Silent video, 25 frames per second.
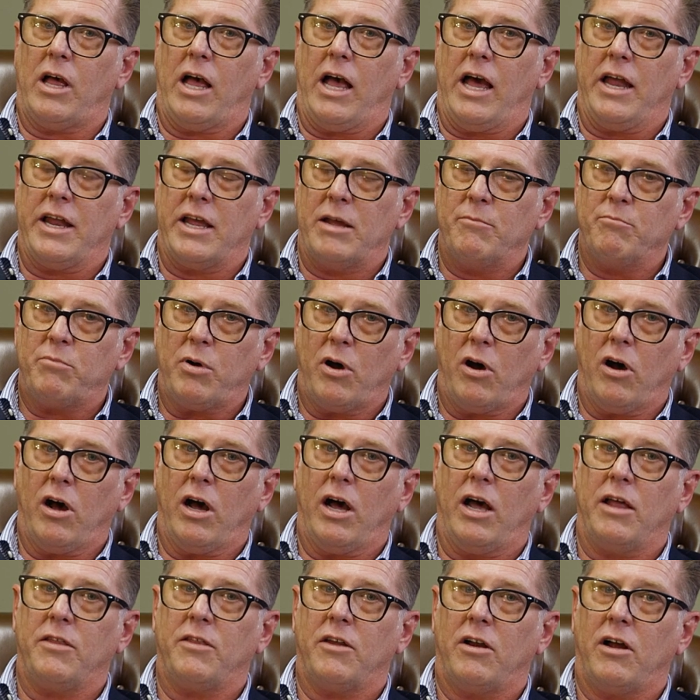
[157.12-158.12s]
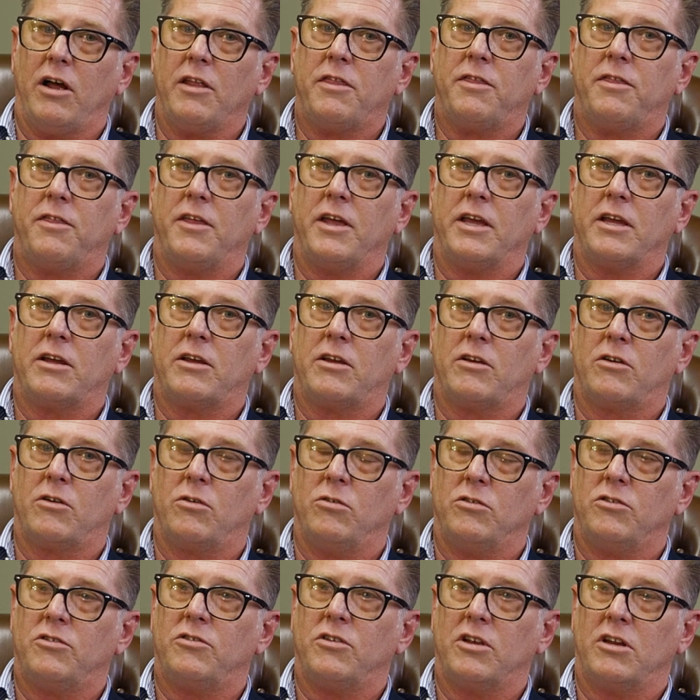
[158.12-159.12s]
at Empire that I think
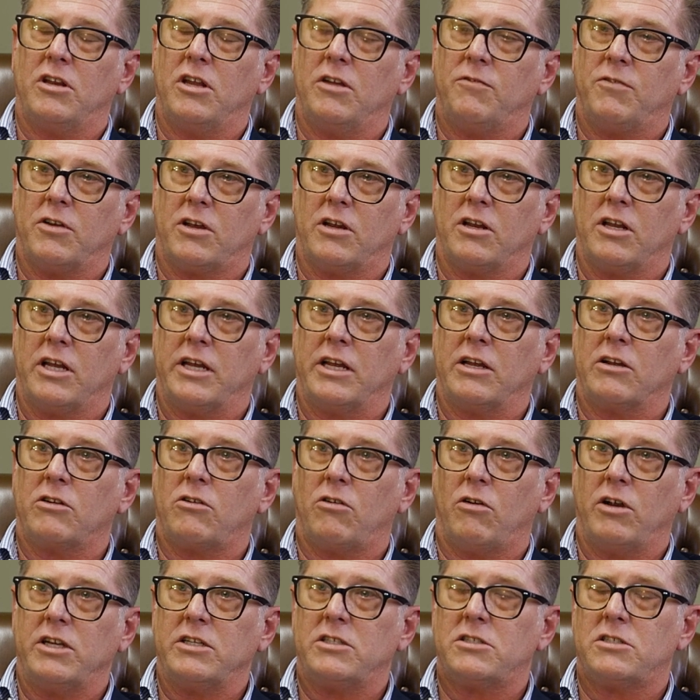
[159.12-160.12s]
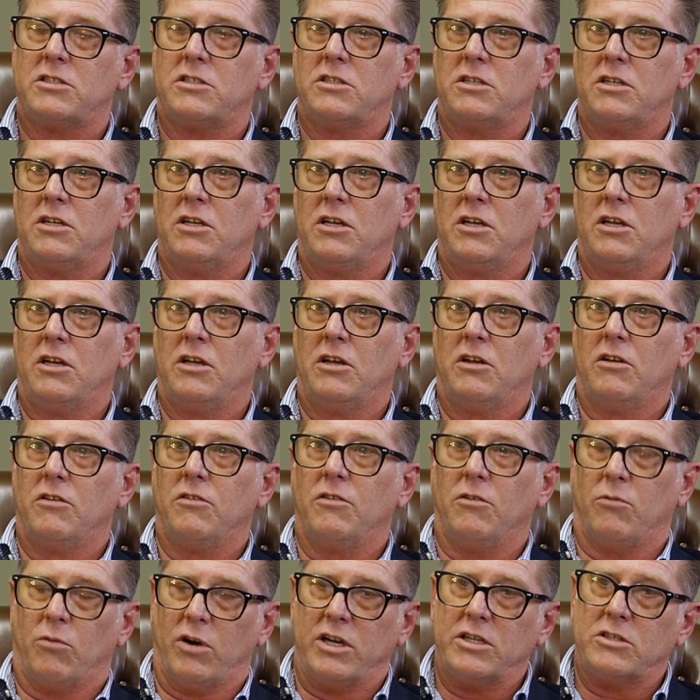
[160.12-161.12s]
could significantly increase
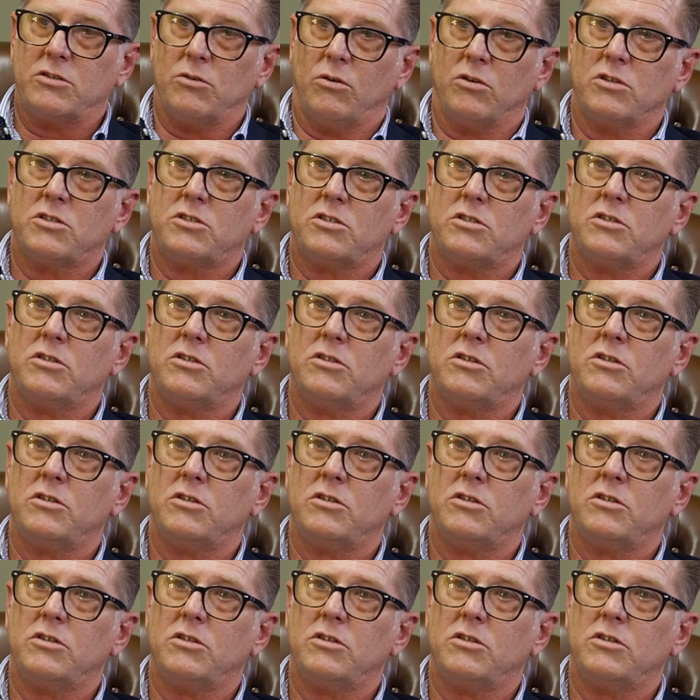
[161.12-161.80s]
the resource.